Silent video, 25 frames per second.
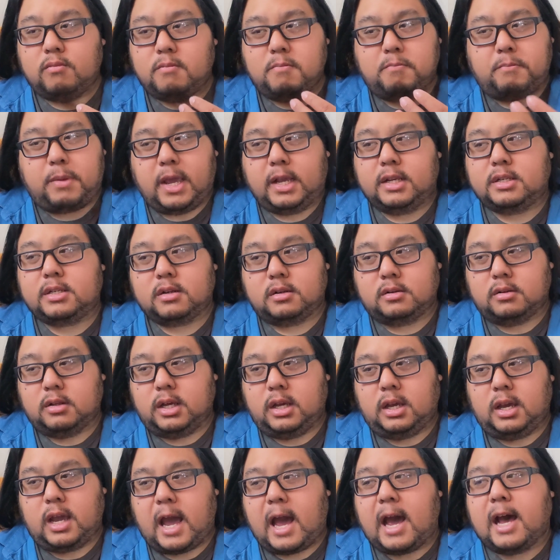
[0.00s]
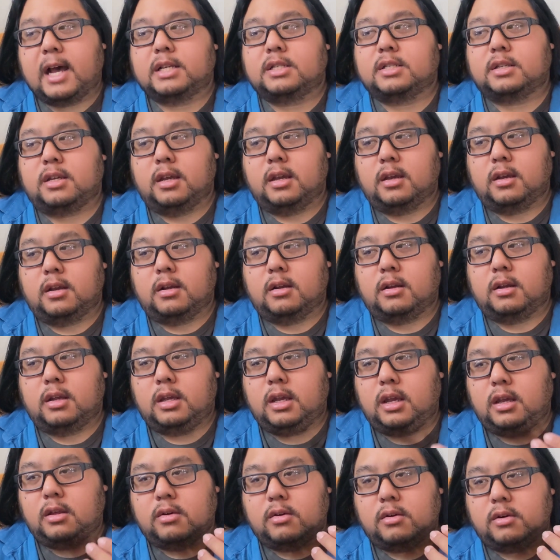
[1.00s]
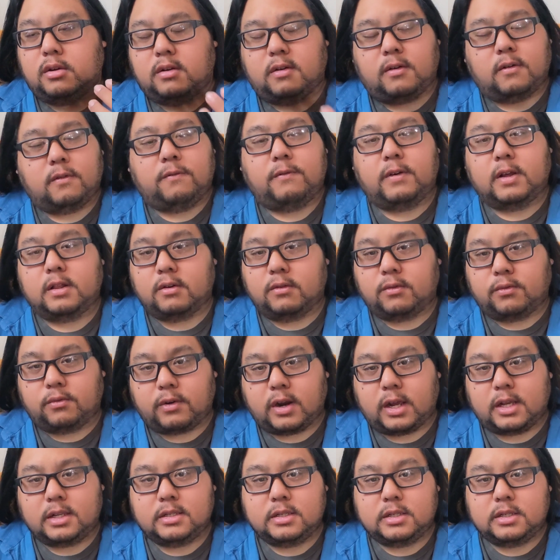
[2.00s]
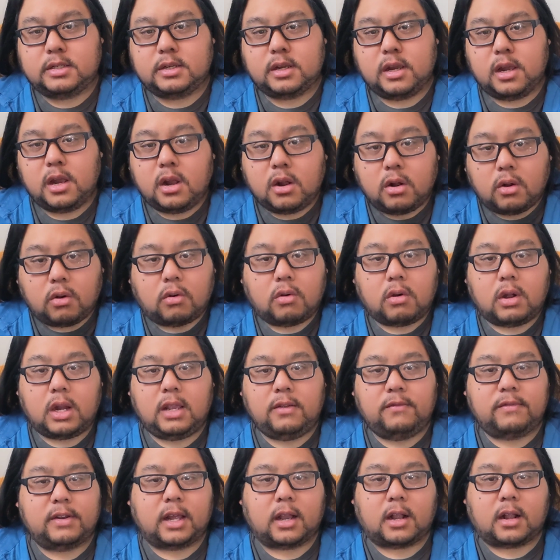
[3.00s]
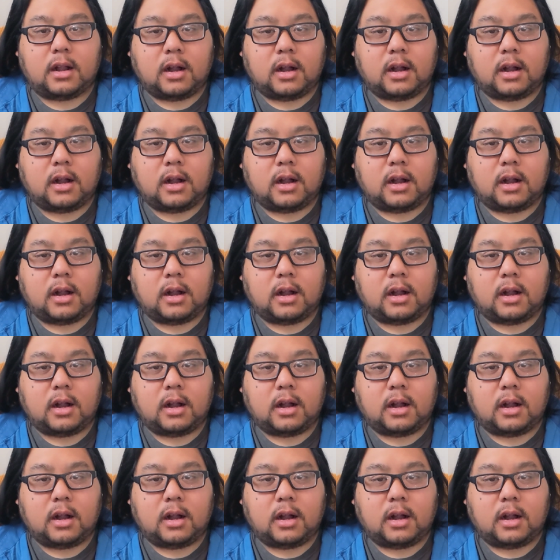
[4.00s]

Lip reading: basically asking either your fellow friends or even a